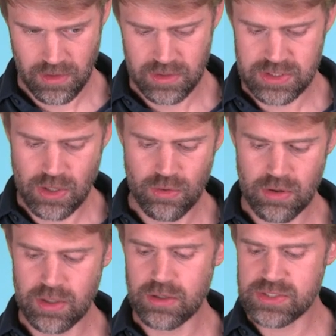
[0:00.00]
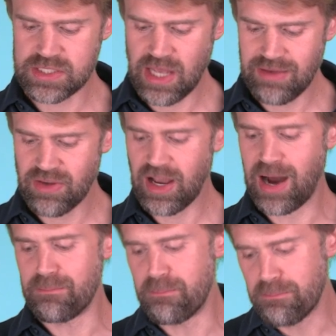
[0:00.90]
So you're saving
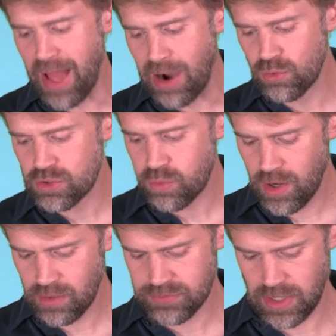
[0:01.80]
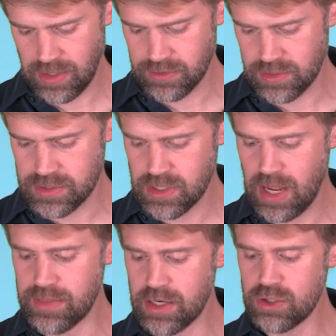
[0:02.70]
about $12
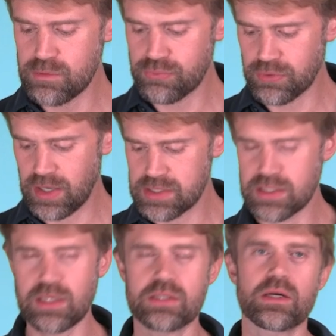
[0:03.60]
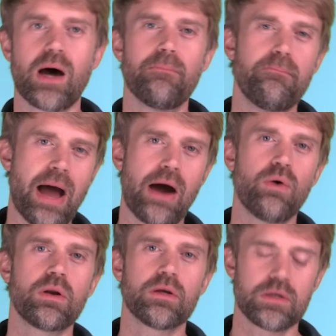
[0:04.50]
and the new price is
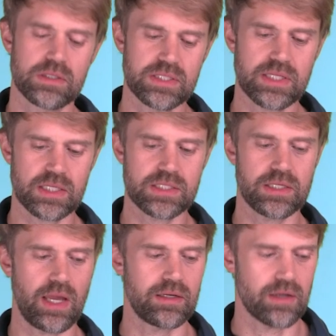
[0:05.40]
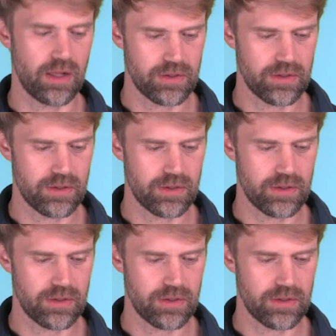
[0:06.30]
about 68